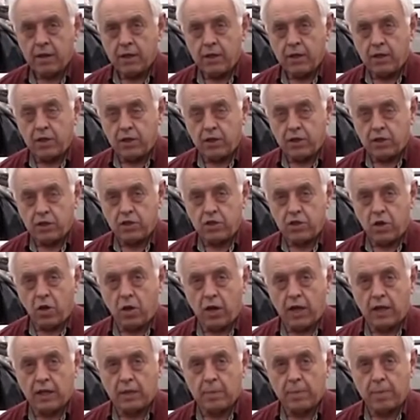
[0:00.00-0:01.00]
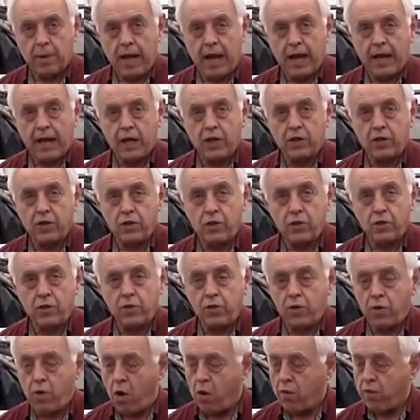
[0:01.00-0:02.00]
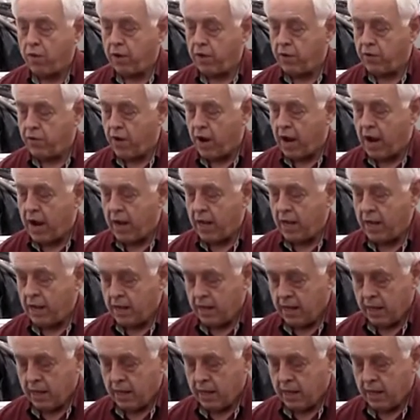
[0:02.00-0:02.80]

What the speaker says: You just don't let the plant get too overly dry.